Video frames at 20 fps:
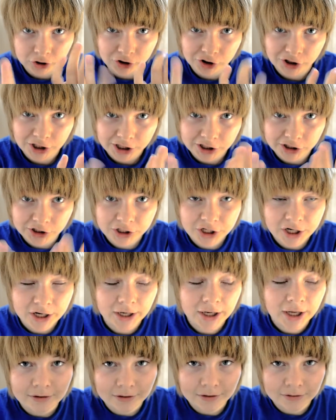
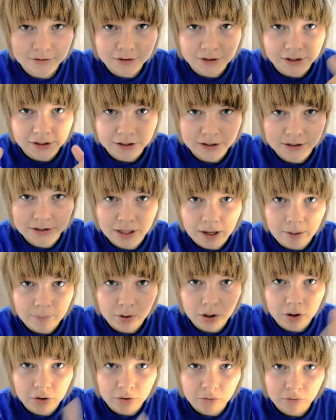ching-a-ching, there's a link
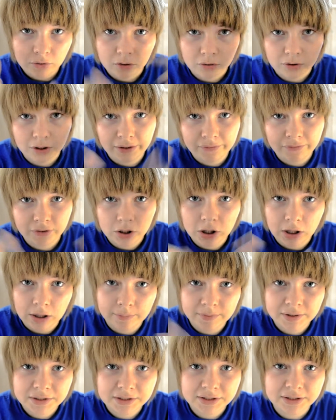down below, or leave a
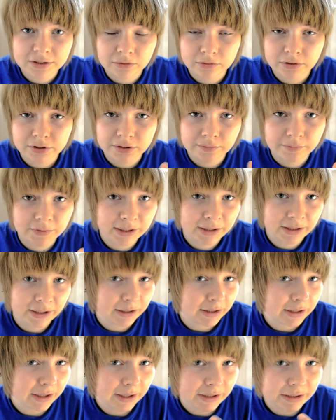comment or something
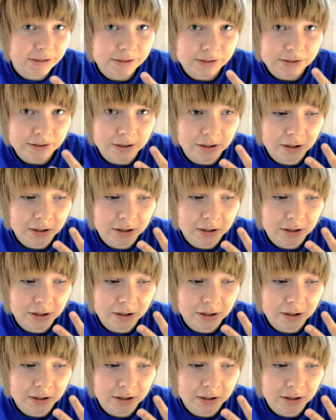like that.